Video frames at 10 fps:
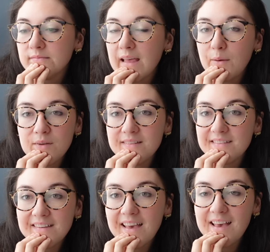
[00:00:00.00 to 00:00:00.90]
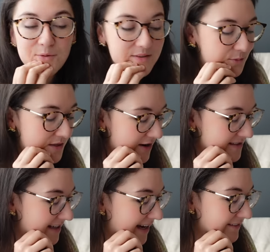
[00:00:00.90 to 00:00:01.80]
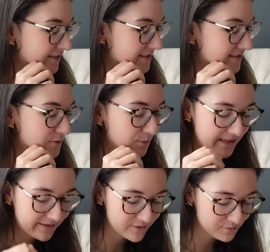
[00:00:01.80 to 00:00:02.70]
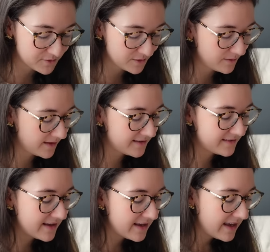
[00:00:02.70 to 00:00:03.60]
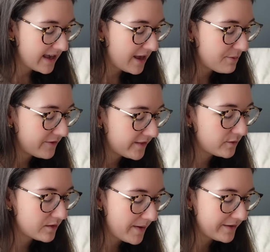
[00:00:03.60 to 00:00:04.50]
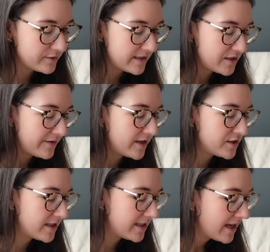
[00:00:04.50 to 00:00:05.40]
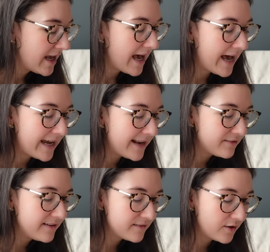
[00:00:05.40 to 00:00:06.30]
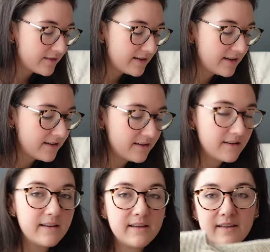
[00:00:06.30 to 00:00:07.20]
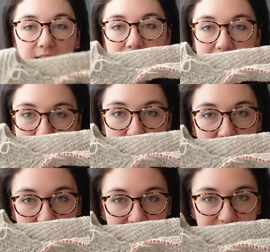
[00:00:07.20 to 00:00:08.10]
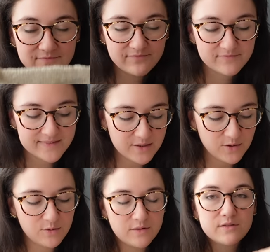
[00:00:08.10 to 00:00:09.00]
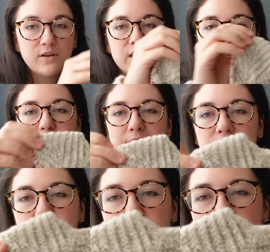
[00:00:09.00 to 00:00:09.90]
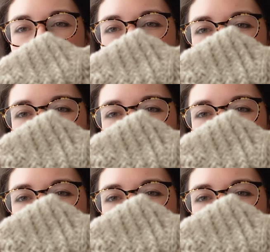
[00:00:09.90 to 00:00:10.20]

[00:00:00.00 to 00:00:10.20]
It was so interesting. I've done so many different swatches with this. I find this is the best for stitch definition. I actually started it as a raglan. So there's not a huge amount to show,